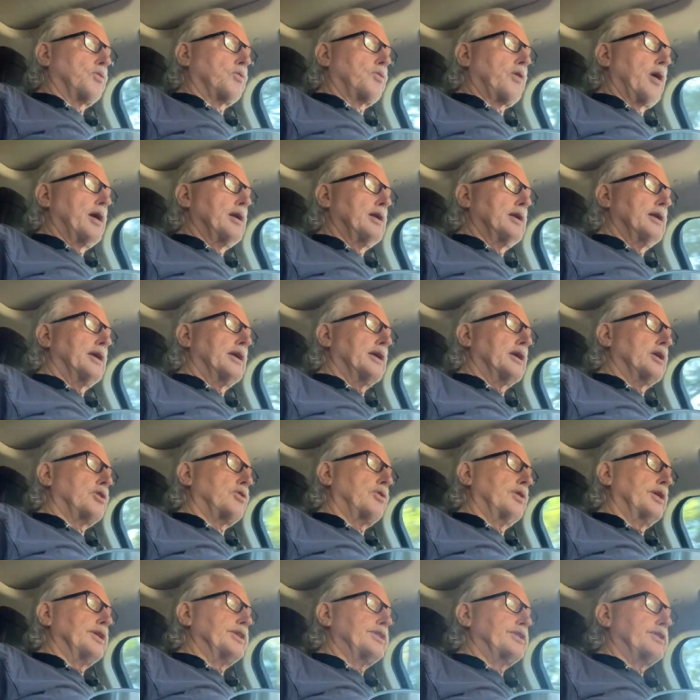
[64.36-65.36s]
greatly
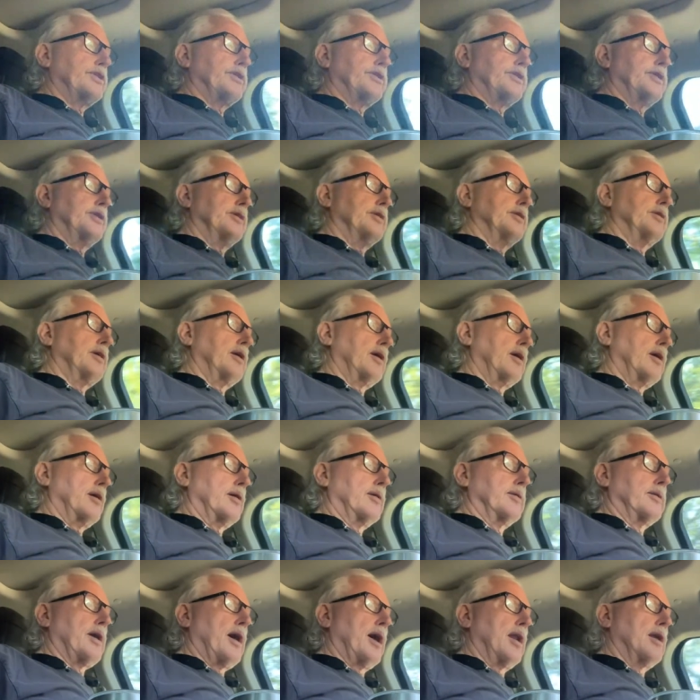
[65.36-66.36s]
increase your
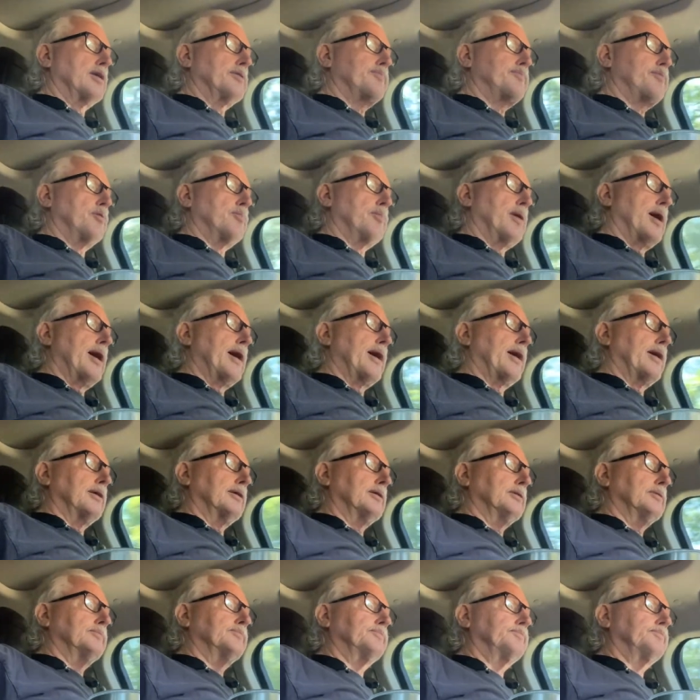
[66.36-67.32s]
uh, dollar per mile.